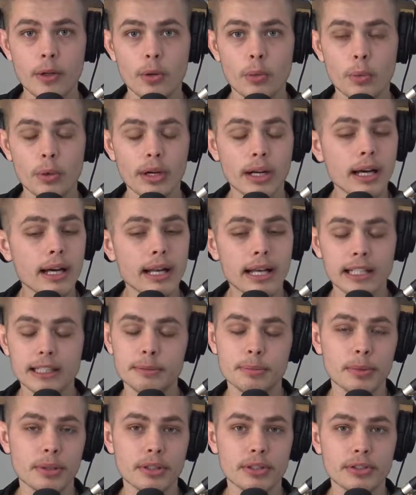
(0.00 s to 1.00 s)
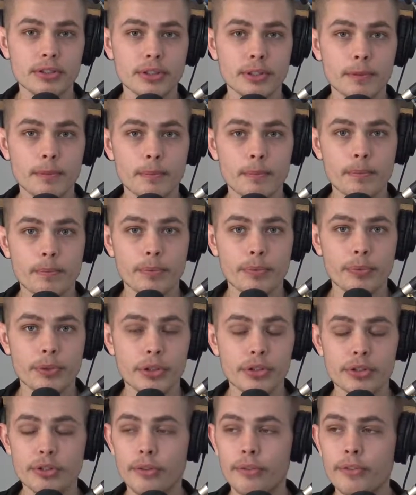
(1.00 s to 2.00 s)
We're not experts.
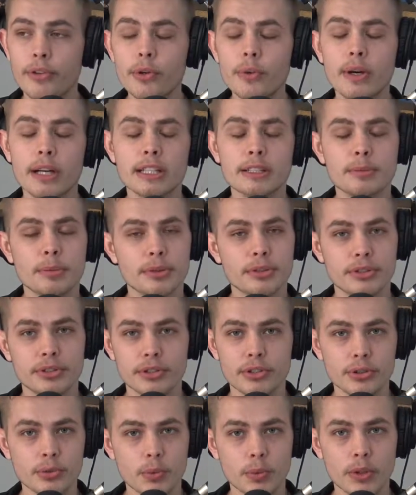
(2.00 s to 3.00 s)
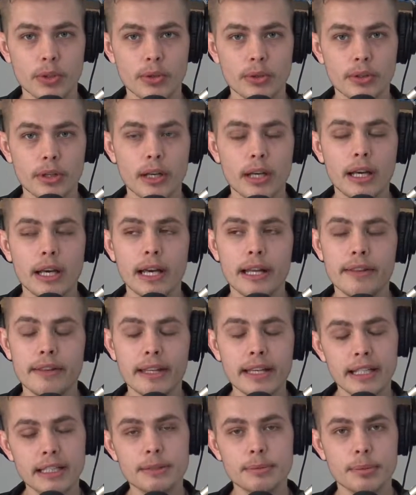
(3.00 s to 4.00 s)
There's a few experts in this world, and the
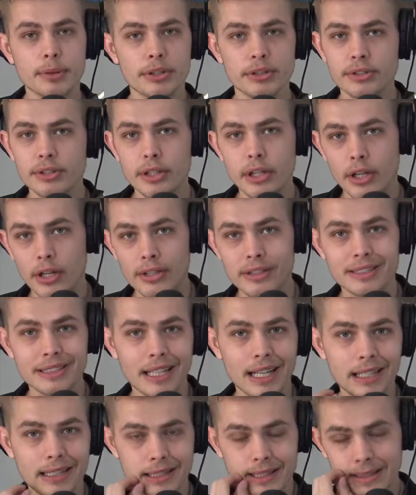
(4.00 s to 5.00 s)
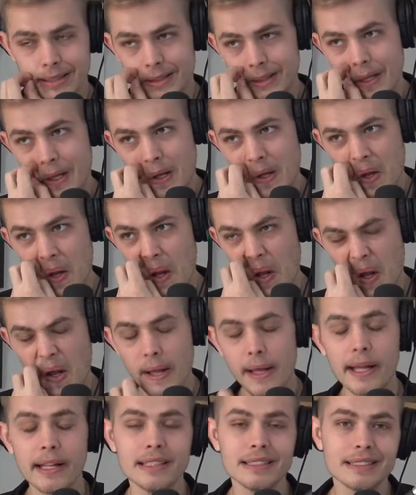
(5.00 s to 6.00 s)
experts are scientists.
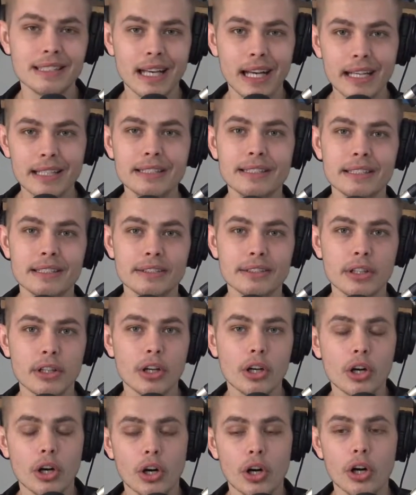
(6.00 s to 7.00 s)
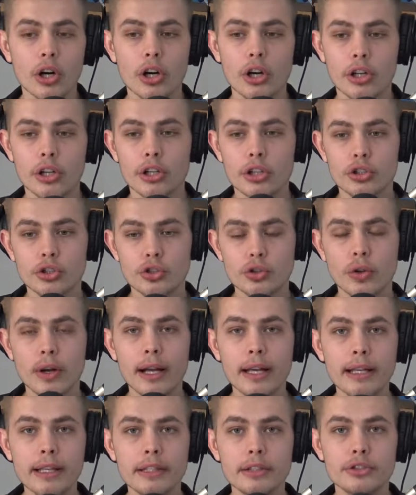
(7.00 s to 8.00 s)
And scientists are
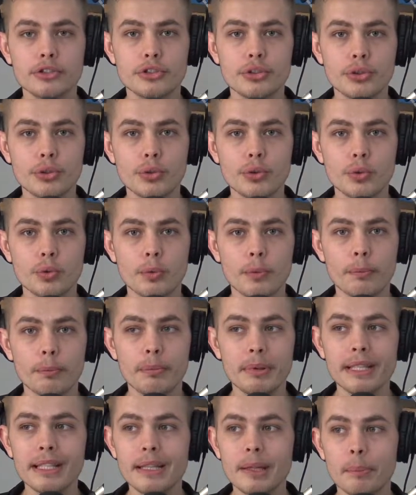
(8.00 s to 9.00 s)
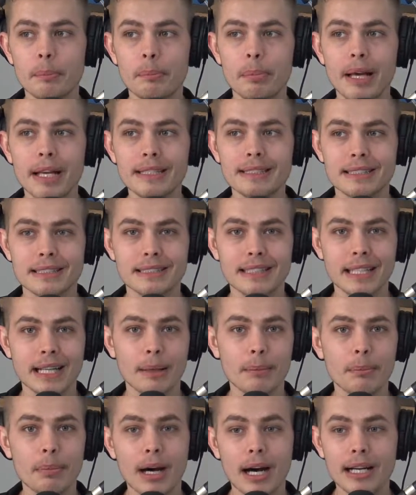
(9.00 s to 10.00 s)
trying to be the best that they
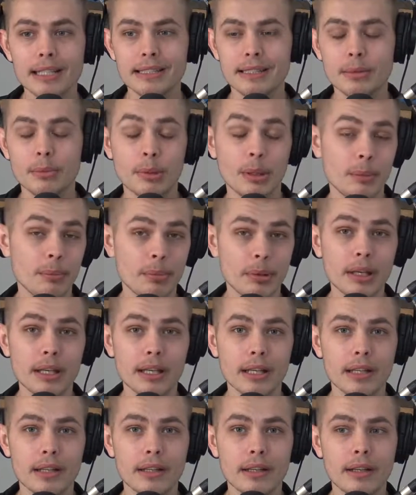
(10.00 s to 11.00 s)
could possibly be.